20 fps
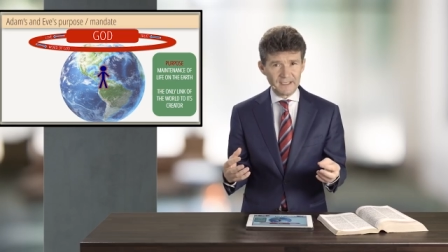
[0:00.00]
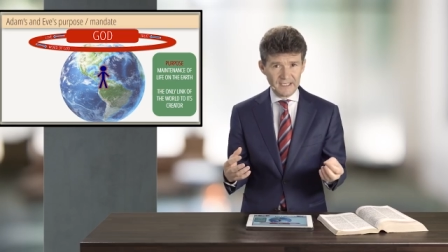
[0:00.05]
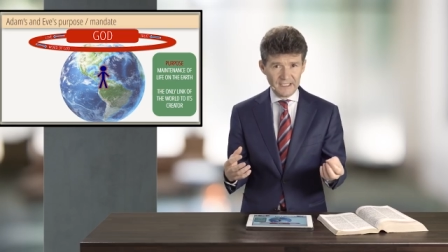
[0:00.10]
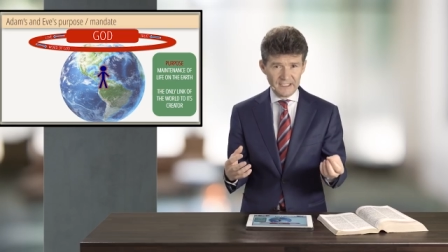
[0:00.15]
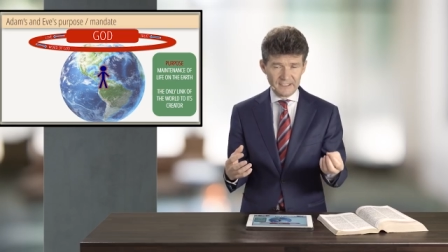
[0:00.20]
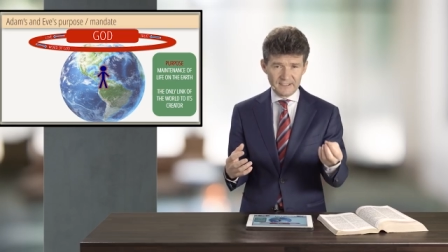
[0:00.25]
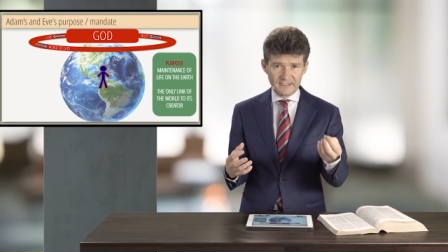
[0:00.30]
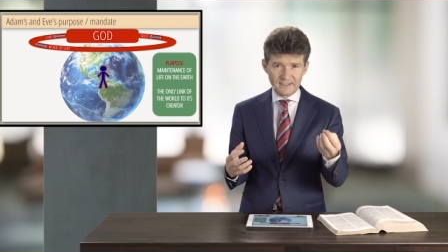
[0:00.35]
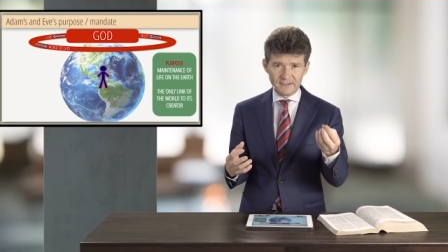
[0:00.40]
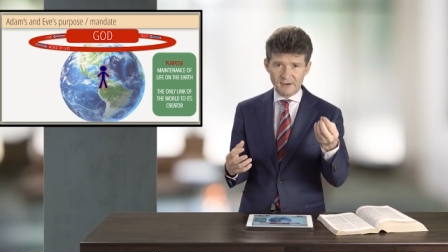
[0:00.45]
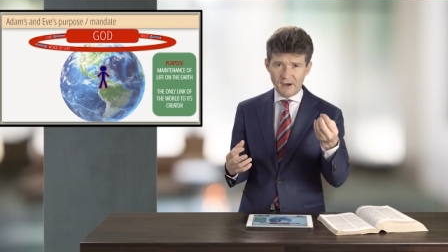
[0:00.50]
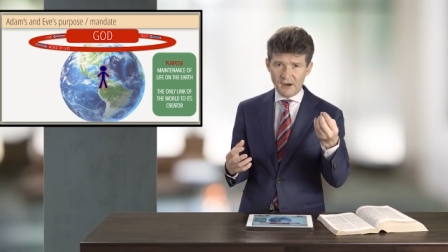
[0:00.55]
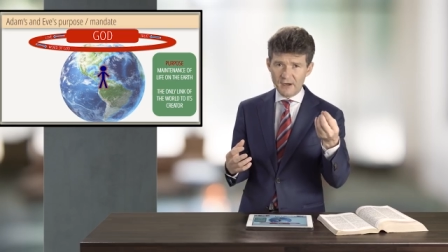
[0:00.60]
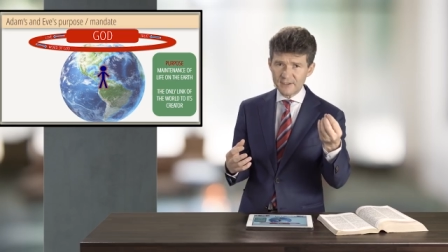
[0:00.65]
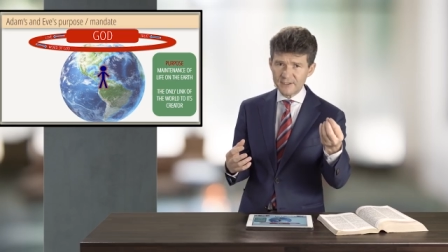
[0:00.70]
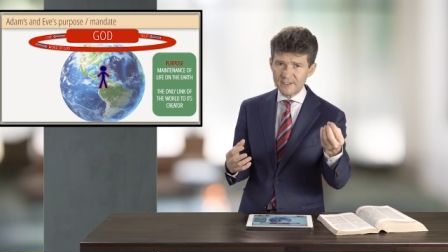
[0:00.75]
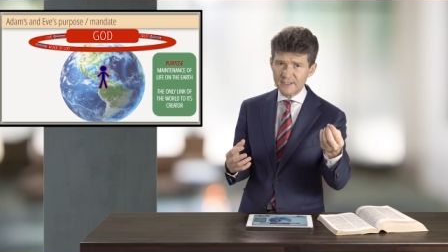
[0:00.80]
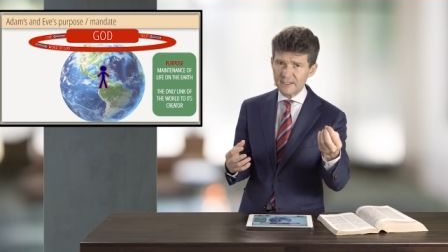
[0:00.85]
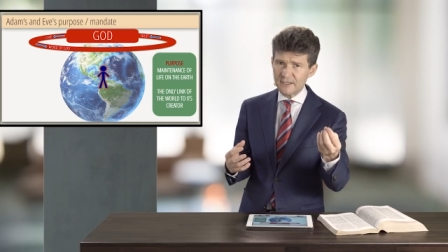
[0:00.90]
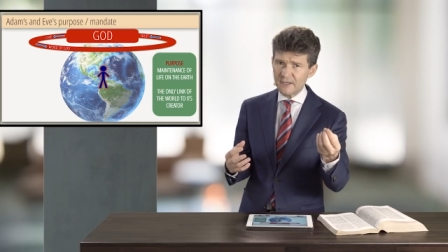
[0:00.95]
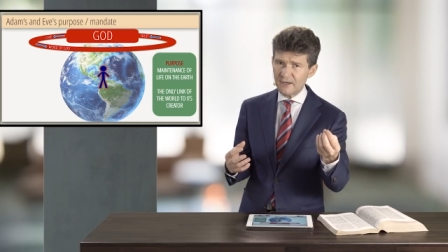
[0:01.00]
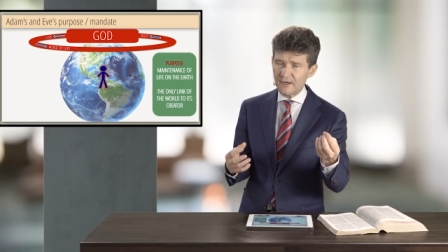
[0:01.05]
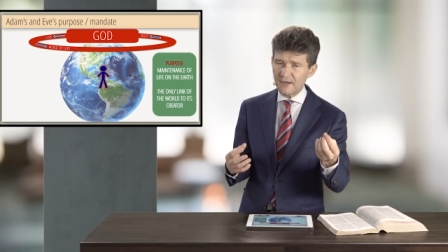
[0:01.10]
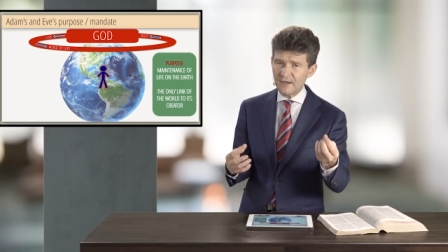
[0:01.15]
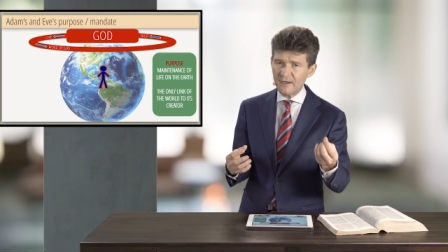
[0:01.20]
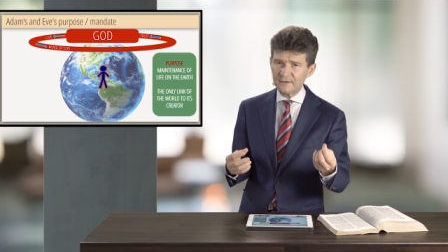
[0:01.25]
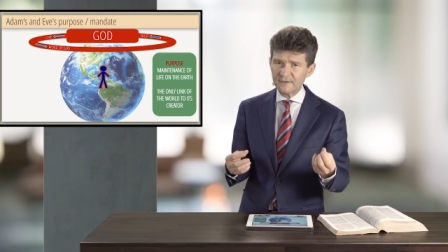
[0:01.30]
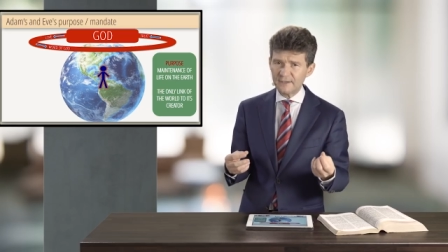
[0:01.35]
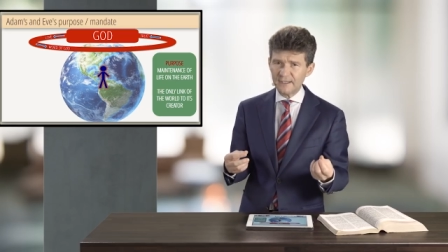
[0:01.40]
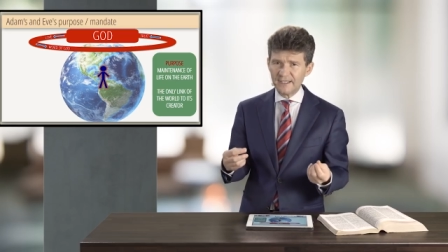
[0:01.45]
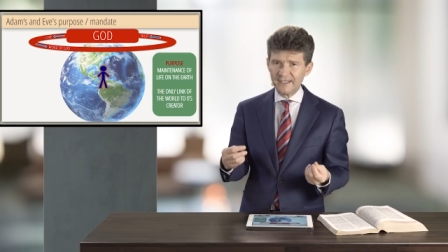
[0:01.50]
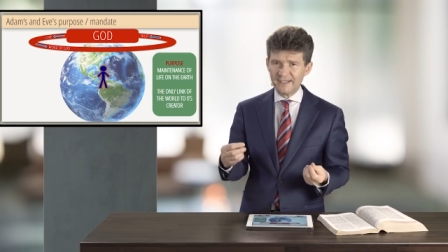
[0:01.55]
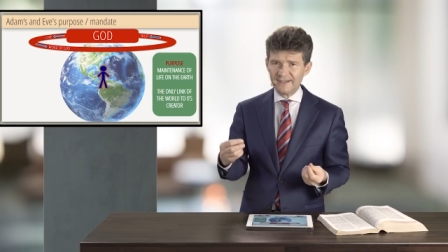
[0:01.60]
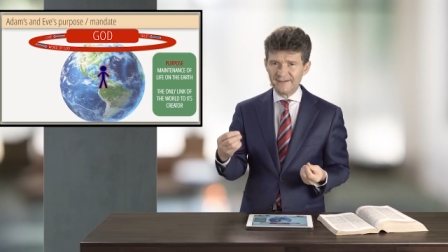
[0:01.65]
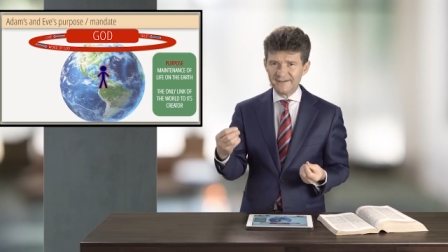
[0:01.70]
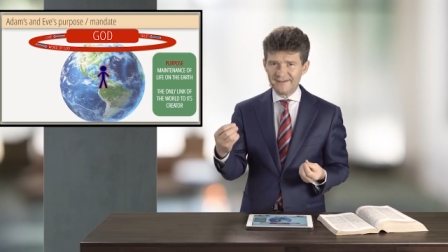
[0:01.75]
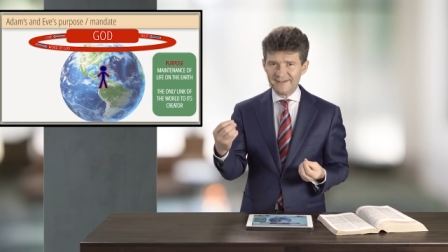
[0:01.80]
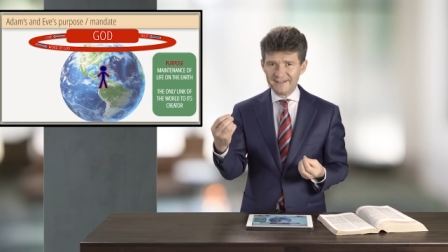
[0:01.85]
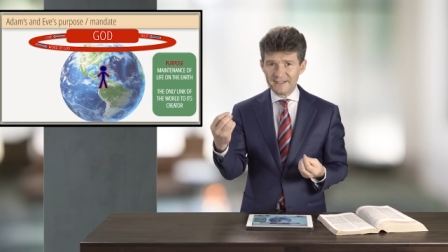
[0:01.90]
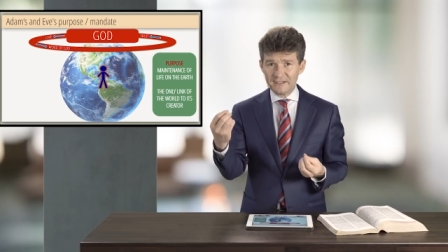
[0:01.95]
It starts in God
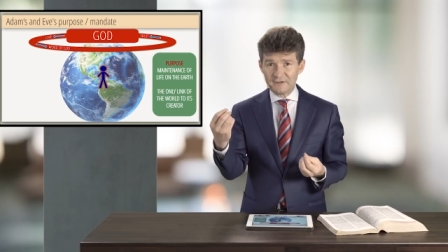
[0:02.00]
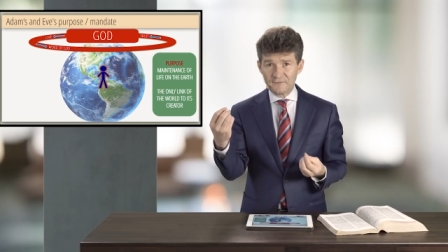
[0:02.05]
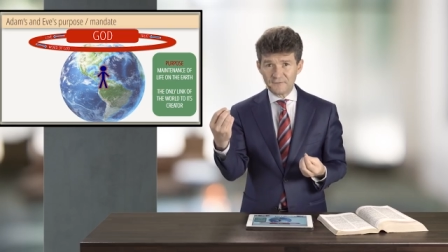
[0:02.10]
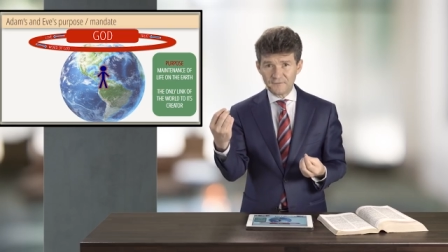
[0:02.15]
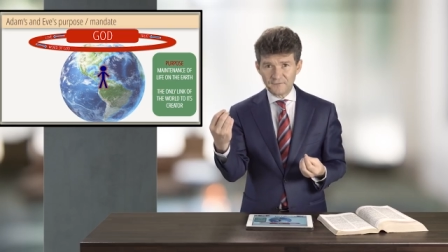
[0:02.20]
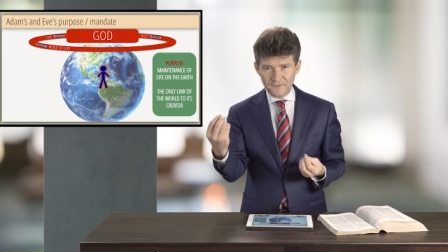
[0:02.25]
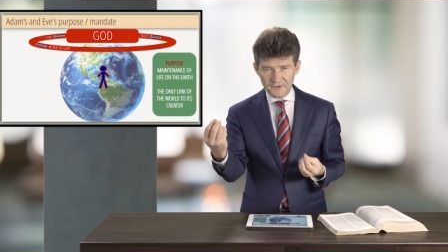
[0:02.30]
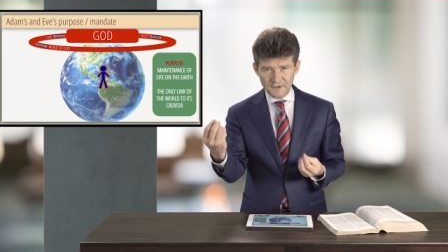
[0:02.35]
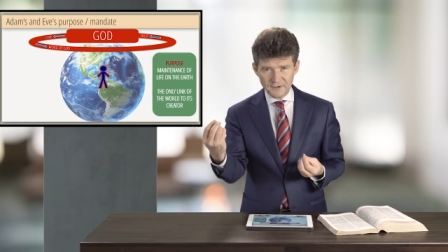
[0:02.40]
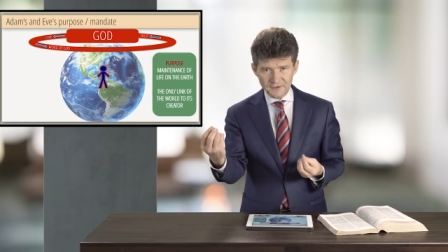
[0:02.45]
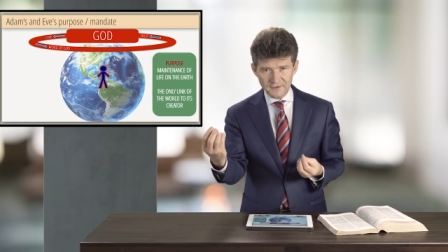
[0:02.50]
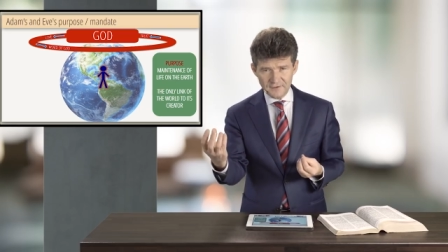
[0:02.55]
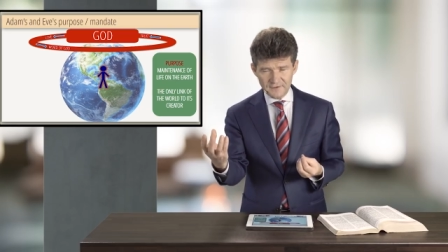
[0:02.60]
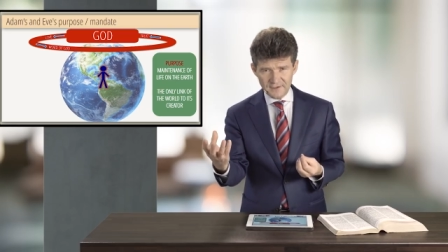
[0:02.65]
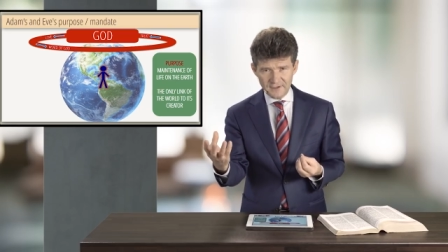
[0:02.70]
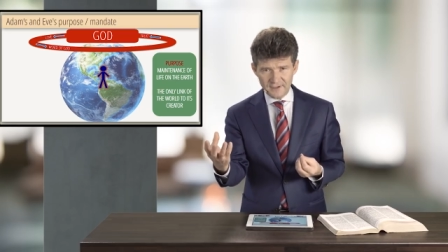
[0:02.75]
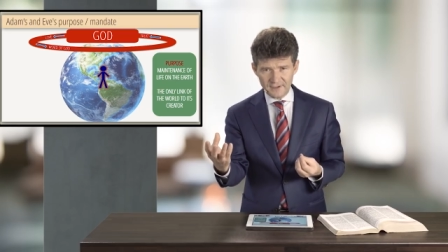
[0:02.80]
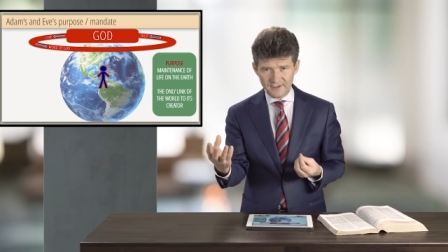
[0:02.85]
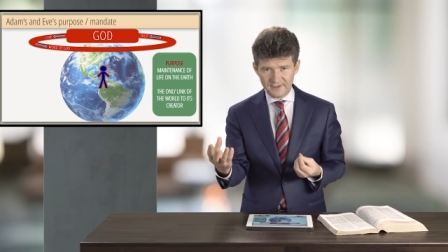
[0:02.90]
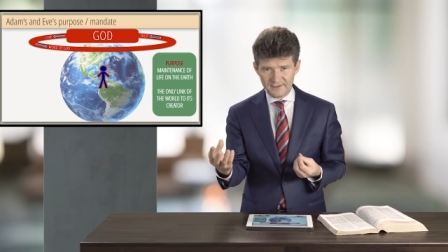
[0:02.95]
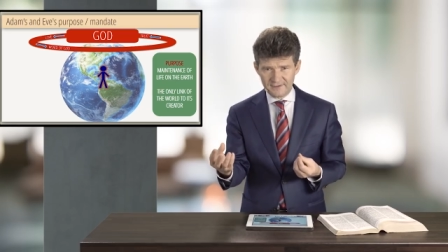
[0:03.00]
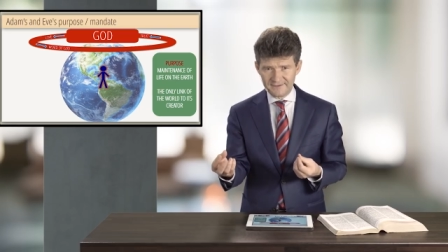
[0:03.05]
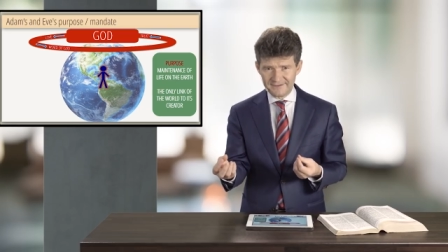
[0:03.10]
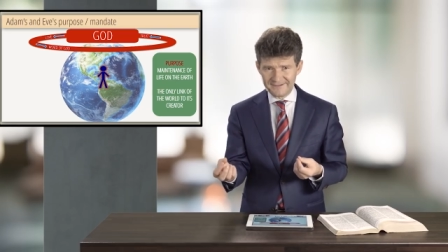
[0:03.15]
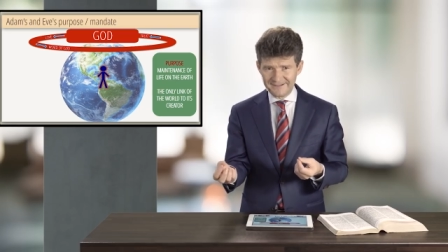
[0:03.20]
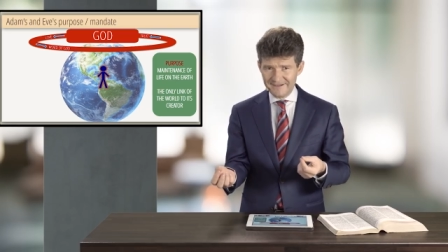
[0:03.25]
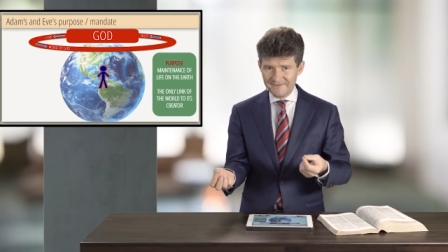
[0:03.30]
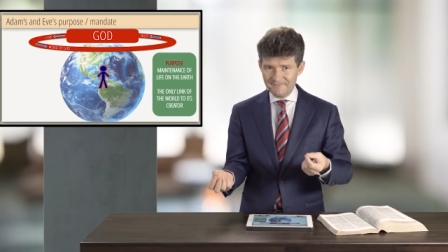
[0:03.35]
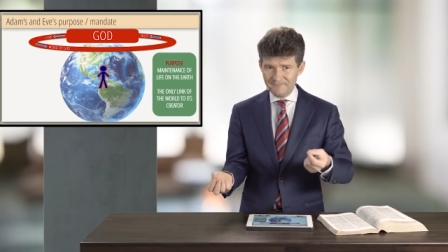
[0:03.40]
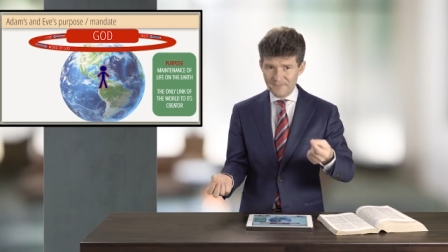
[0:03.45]
and it finishes in God.